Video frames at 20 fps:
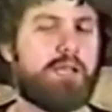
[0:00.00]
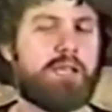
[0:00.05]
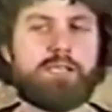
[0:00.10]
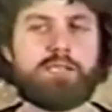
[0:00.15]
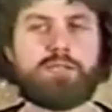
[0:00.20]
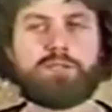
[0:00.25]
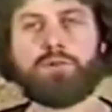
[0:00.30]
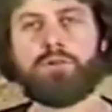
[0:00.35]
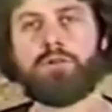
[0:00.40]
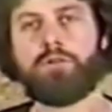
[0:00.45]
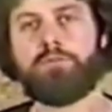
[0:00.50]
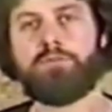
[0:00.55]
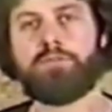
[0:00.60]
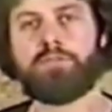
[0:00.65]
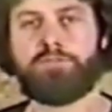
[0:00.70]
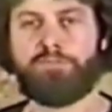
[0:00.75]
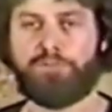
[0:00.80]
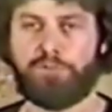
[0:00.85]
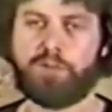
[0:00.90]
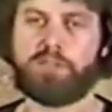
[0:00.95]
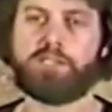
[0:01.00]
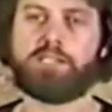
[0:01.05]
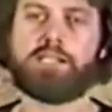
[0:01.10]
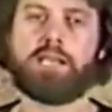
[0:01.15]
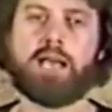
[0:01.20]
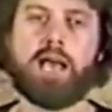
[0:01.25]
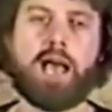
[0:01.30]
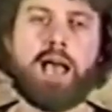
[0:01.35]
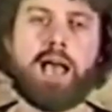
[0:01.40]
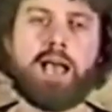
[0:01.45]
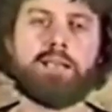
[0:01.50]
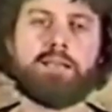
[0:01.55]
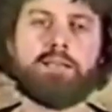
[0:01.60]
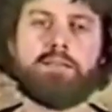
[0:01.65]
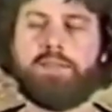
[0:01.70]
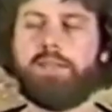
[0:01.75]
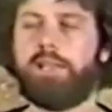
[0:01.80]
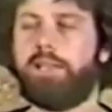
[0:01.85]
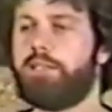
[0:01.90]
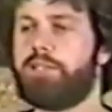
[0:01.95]
He serves first God,
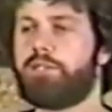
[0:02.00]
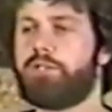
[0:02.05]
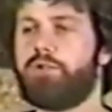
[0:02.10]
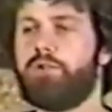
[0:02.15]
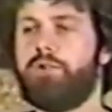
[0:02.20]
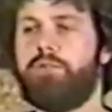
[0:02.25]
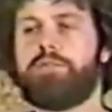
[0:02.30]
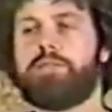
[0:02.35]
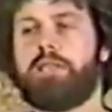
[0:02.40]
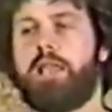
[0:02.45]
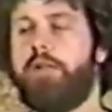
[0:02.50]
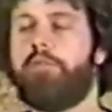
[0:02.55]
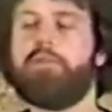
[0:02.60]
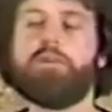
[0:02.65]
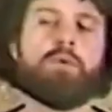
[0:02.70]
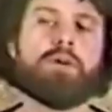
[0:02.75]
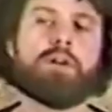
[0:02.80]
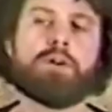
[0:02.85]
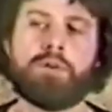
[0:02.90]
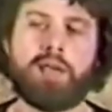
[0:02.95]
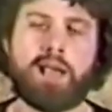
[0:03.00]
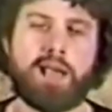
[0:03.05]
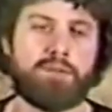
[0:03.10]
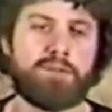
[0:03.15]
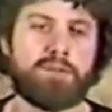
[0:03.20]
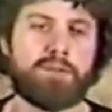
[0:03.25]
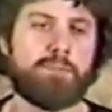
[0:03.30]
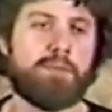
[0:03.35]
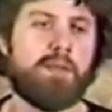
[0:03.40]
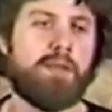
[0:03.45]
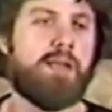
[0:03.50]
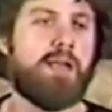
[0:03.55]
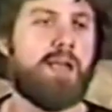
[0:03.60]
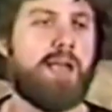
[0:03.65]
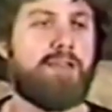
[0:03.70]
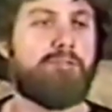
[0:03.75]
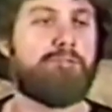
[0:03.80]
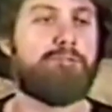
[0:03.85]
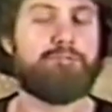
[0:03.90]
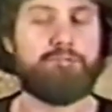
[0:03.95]
then he serves everyone around them,
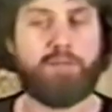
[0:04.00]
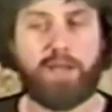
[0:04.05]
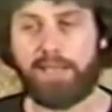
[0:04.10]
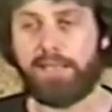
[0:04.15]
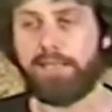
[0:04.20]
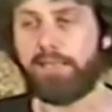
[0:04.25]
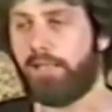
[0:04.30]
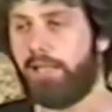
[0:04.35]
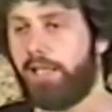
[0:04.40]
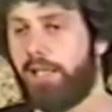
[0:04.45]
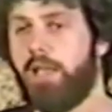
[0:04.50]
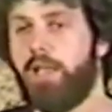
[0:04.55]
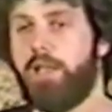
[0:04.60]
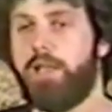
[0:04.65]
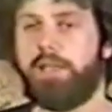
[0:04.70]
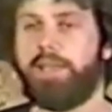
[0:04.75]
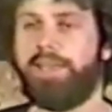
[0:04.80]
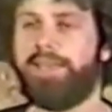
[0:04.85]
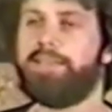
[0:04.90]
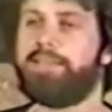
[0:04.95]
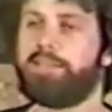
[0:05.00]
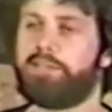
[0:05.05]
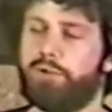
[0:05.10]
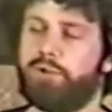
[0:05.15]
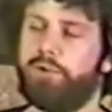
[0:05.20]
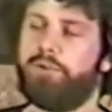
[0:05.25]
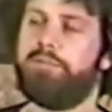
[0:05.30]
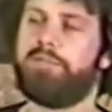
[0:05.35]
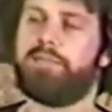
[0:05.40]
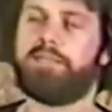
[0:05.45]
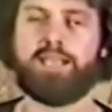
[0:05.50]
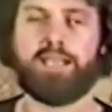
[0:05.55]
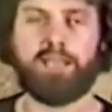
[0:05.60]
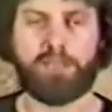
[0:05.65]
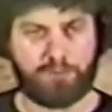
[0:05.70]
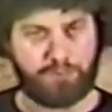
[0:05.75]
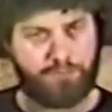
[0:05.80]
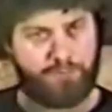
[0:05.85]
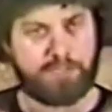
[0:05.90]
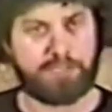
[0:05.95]
and finally, he serves the
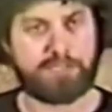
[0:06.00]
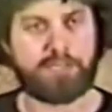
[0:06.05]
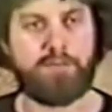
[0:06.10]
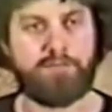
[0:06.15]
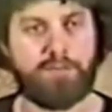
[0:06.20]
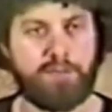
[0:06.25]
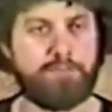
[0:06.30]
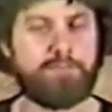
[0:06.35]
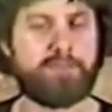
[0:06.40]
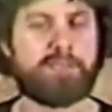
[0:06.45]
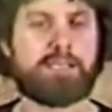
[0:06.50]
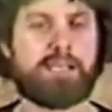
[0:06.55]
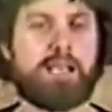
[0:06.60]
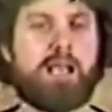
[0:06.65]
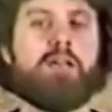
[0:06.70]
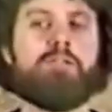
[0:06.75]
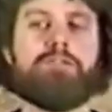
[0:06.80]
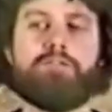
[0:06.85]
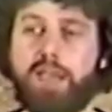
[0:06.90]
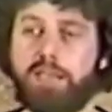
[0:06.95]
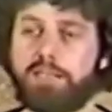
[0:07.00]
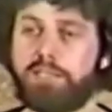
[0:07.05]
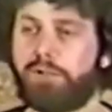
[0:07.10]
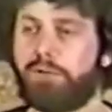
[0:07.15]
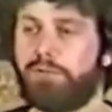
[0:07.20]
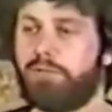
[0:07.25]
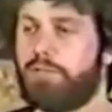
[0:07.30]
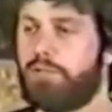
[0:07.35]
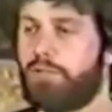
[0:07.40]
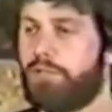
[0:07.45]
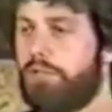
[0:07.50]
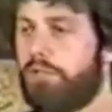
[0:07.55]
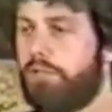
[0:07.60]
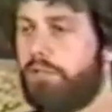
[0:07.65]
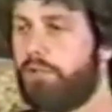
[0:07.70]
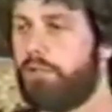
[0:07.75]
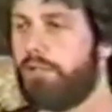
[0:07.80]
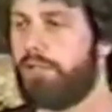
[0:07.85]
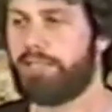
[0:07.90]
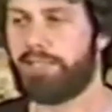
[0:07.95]
interests of himself as a
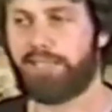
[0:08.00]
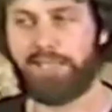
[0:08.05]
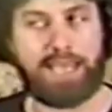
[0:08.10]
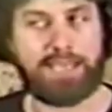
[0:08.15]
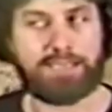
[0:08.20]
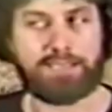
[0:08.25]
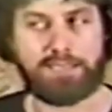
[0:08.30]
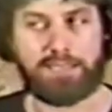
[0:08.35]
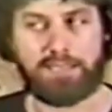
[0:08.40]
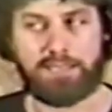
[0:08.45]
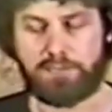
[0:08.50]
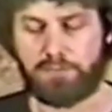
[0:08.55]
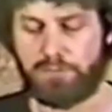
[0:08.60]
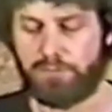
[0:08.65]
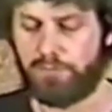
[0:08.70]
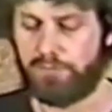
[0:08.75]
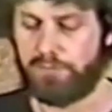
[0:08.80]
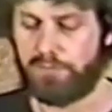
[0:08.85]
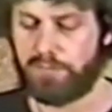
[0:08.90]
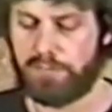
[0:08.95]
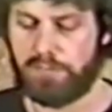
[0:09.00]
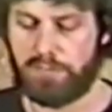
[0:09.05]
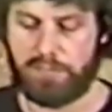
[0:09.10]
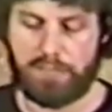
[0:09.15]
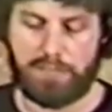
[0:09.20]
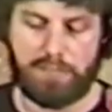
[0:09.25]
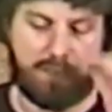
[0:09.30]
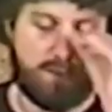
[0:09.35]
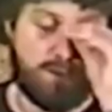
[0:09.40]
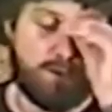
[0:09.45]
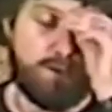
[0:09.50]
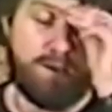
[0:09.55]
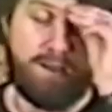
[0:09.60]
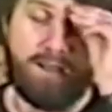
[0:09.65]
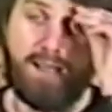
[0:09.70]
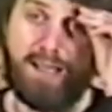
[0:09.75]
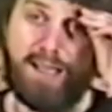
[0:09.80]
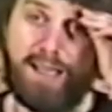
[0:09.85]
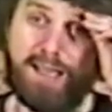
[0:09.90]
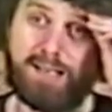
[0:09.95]
Christian. That's the last thing he serves.
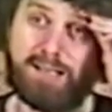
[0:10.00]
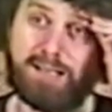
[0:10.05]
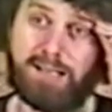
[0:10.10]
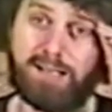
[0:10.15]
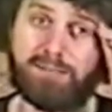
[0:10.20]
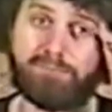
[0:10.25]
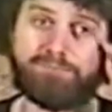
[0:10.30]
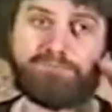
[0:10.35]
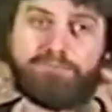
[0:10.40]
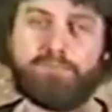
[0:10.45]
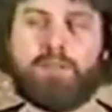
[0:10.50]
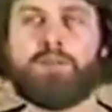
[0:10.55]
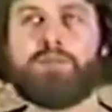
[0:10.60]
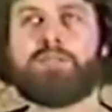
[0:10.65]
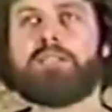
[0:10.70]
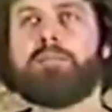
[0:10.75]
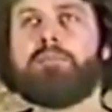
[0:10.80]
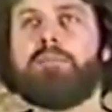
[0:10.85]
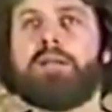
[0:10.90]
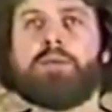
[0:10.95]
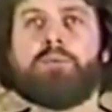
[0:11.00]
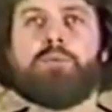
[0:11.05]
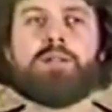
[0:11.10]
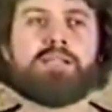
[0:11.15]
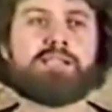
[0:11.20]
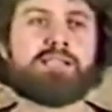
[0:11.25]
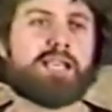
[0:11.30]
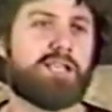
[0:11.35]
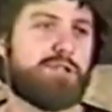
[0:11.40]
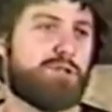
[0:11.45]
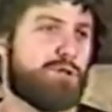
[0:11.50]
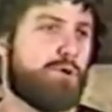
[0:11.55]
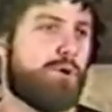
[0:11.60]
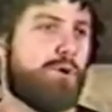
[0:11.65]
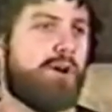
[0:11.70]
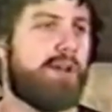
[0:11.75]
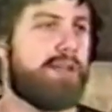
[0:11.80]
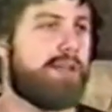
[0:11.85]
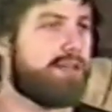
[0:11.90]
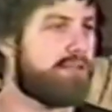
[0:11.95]
And, uh, you know, somebody once said
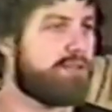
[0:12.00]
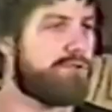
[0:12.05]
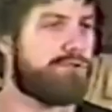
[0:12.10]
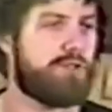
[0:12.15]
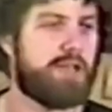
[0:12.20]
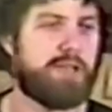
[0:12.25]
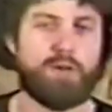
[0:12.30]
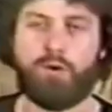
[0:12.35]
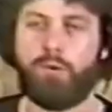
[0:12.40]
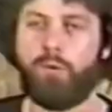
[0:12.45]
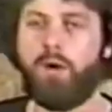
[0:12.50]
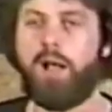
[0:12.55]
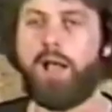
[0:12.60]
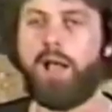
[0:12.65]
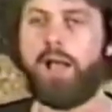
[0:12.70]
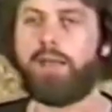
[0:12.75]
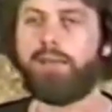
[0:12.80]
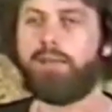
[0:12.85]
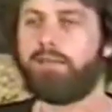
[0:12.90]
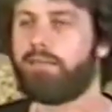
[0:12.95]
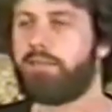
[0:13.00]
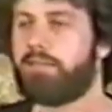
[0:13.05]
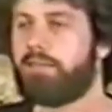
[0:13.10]
joy, J O Y,